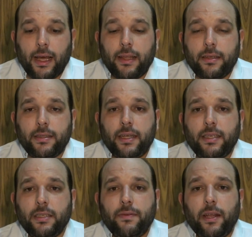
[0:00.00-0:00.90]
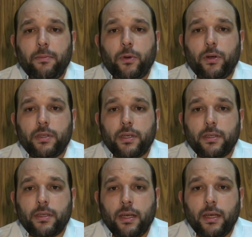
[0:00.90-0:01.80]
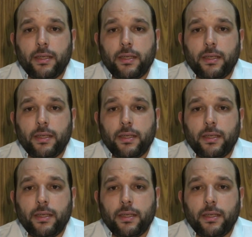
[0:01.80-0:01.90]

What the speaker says: and the stress is very important.